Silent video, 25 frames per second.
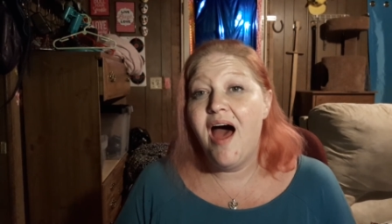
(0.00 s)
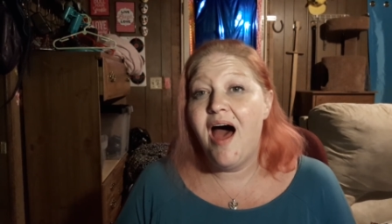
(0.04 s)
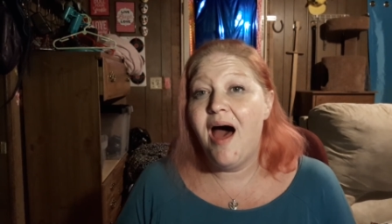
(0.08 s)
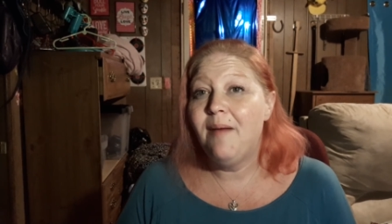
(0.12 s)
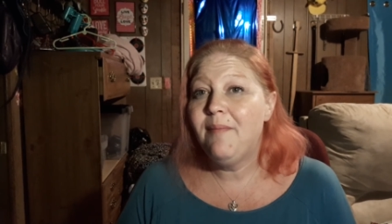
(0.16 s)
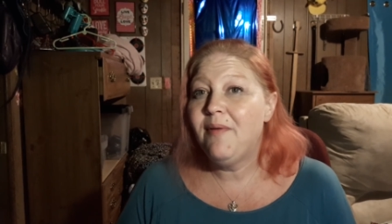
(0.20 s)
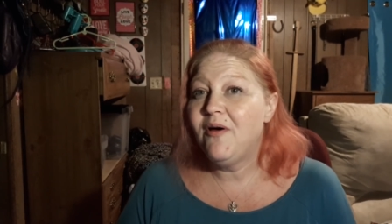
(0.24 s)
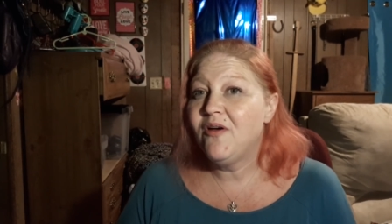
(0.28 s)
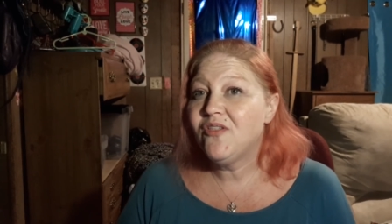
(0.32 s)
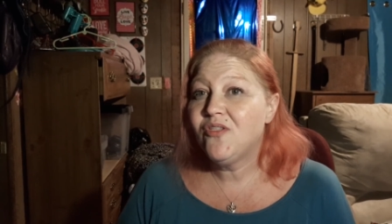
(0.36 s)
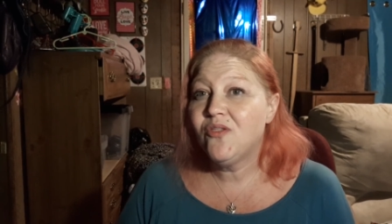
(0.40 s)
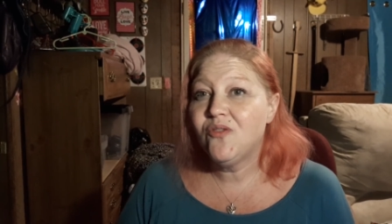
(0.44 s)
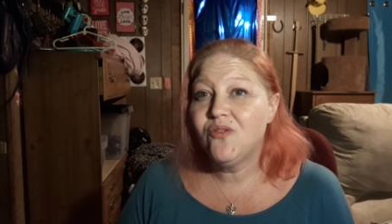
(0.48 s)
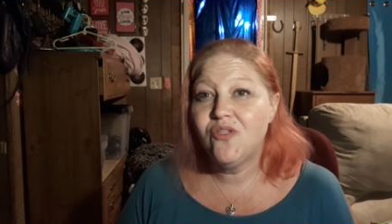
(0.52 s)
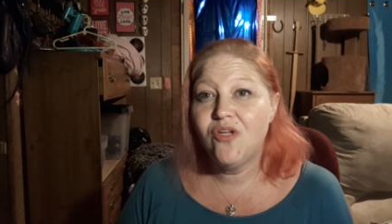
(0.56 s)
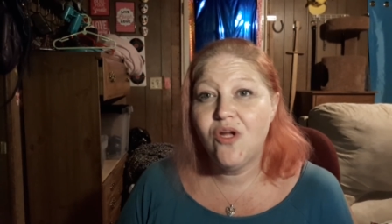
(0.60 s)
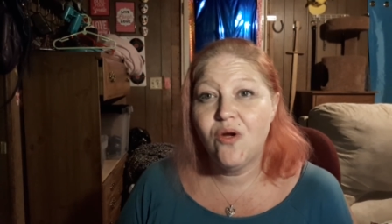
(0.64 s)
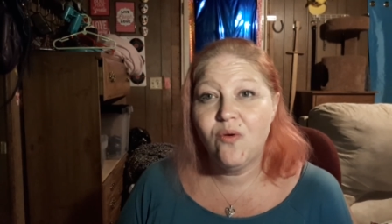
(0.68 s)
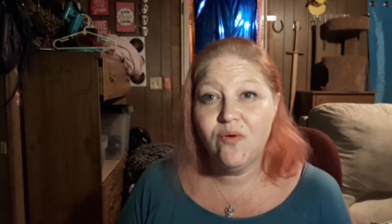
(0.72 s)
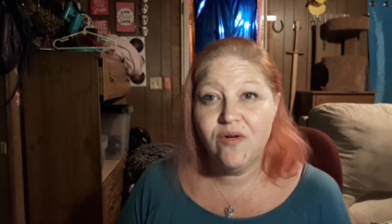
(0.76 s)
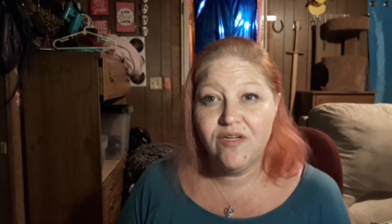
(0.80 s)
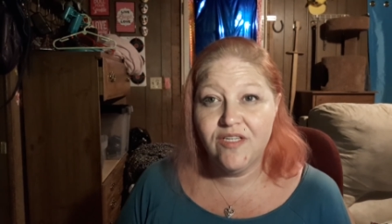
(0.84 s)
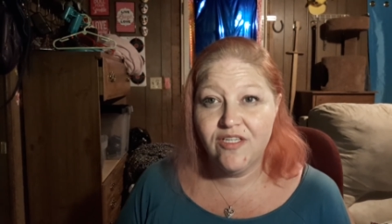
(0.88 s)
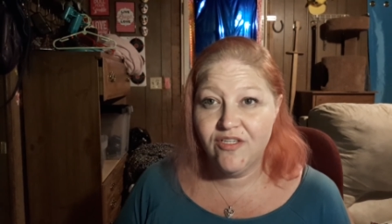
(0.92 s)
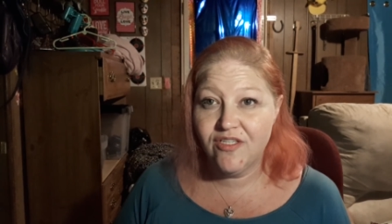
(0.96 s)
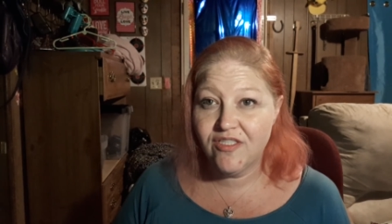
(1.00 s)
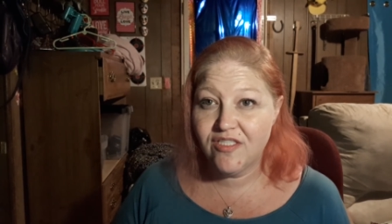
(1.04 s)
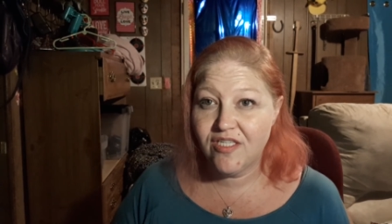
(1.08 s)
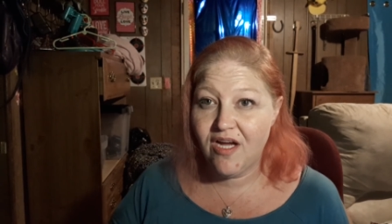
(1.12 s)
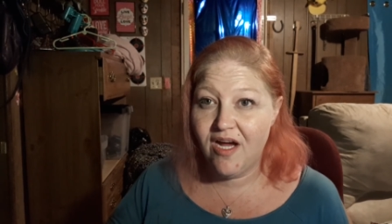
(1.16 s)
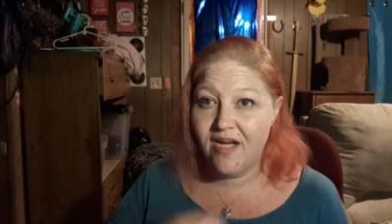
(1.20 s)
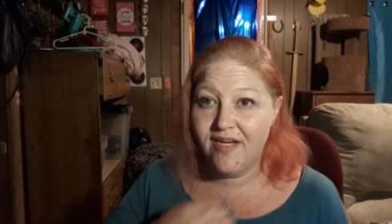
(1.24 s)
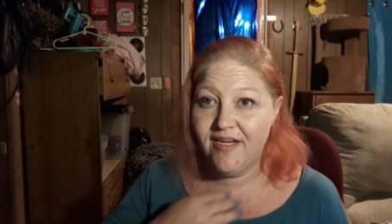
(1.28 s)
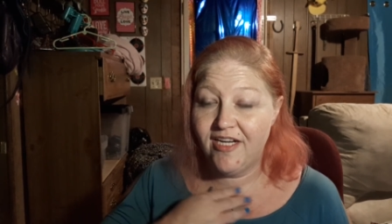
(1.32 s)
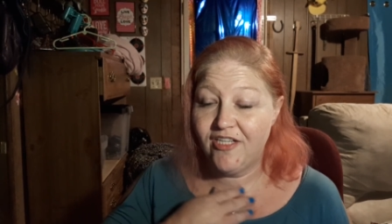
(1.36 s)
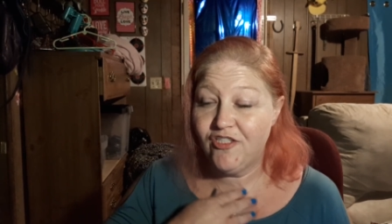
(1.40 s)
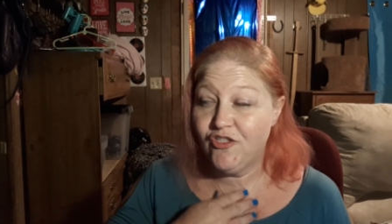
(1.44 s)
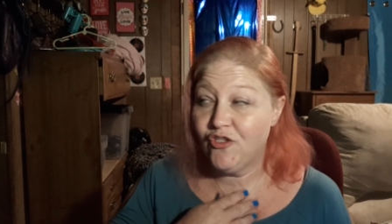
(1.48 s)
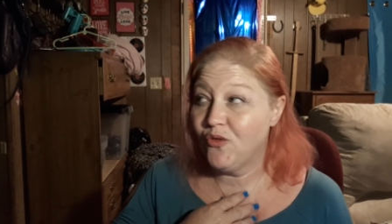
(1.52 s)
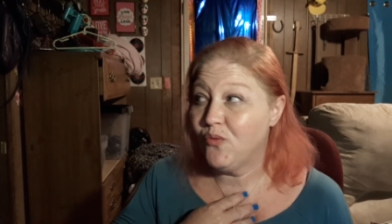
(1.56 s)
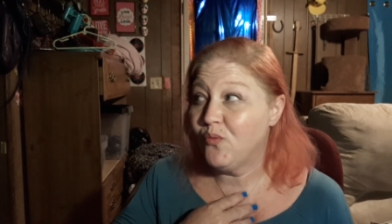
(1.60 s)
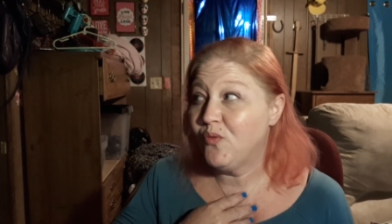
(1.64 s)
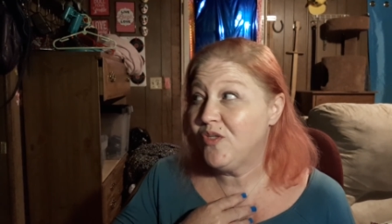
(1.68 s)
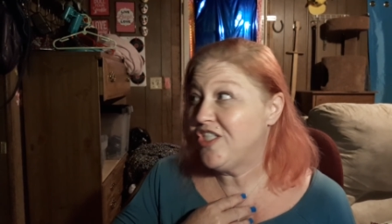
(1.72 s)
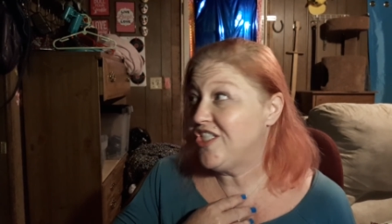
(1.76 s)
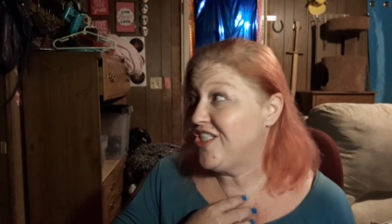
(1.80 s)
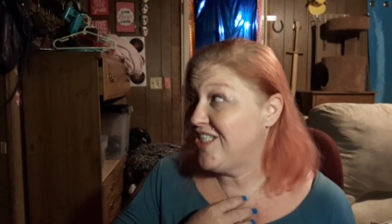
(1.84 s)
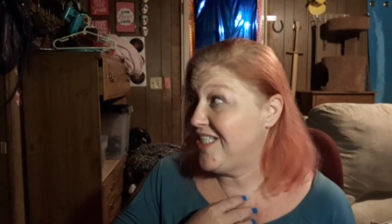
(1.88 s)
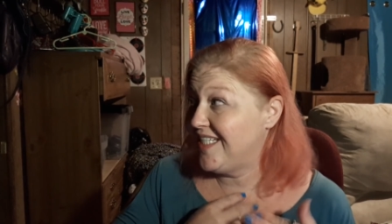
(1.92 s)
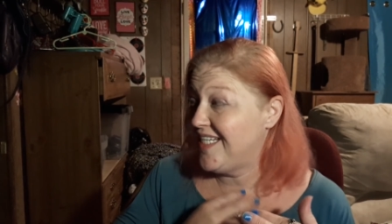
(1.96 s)
I'm also nowhere near as hot natured,
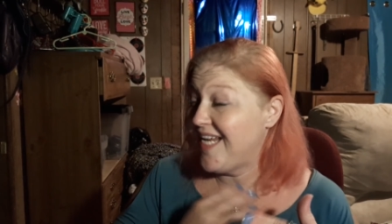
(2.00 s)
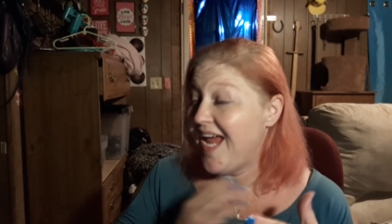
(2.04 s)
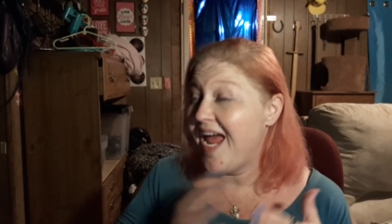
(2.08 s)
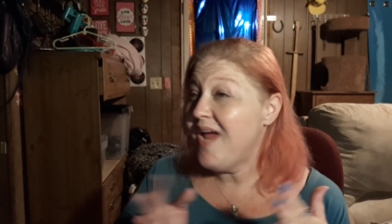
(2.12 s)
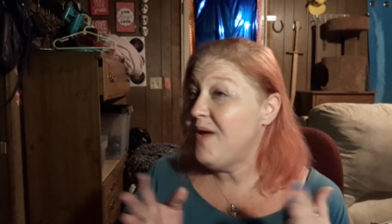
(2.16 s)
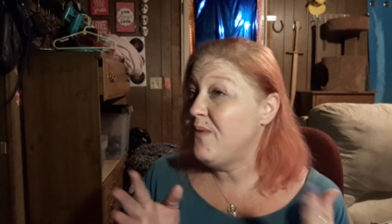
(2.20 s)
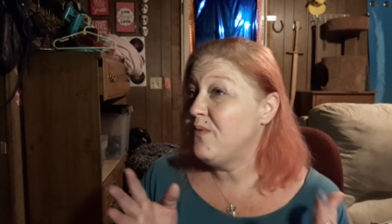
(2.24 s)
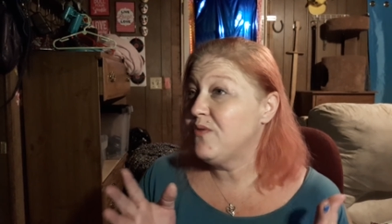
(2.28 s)
which today